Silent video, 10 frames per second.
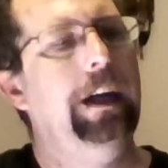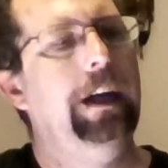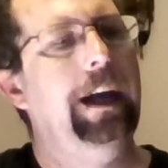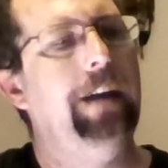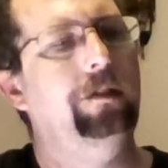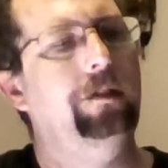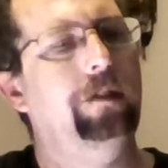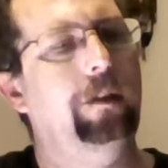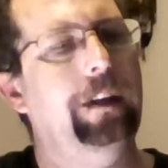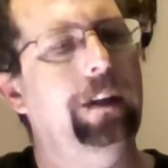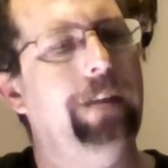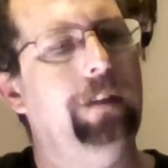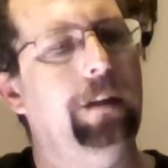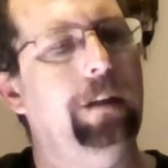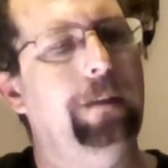and so it left a
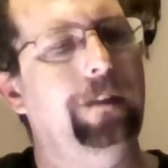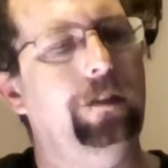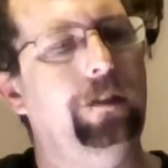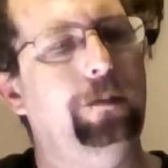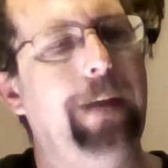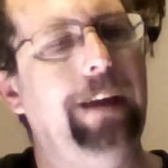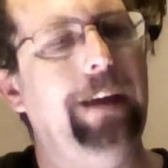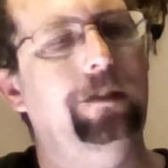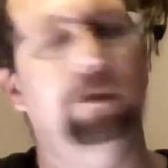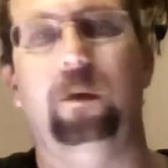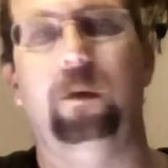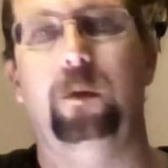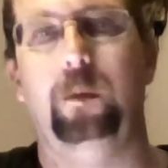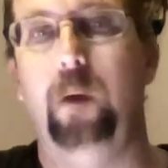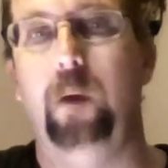little bit of a space, or
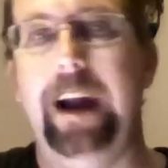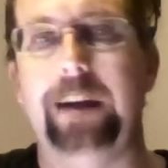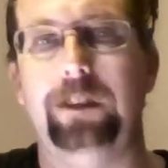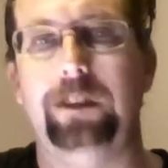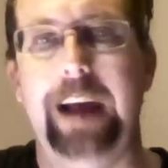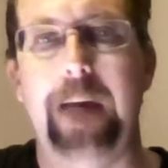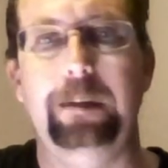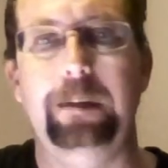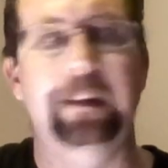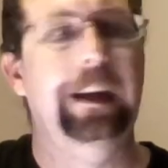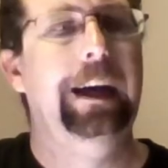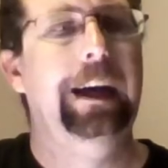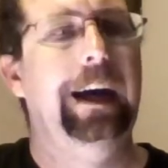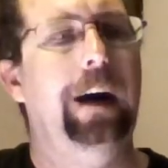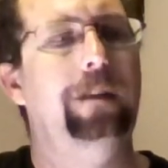what actually happened.
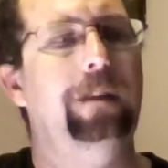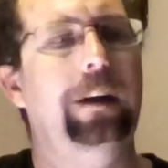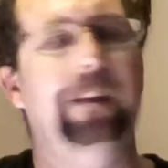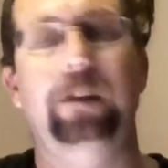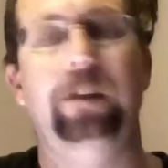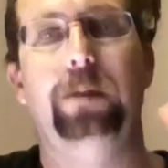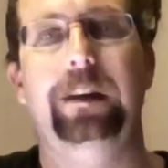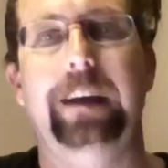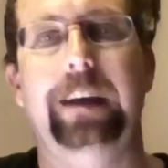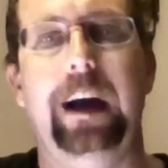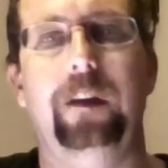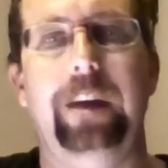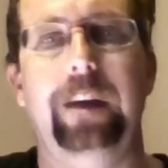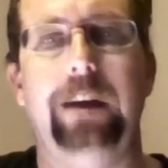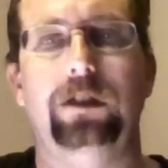However, if I do put a decal, then
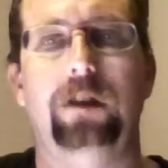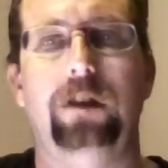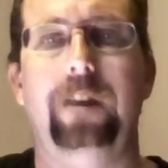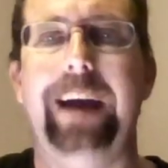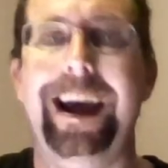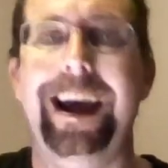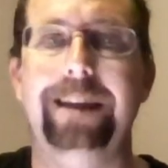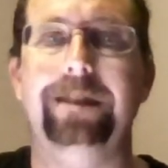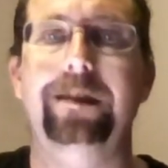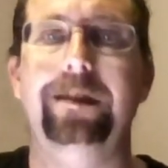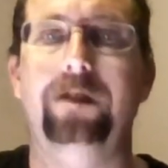that should solve it. And this is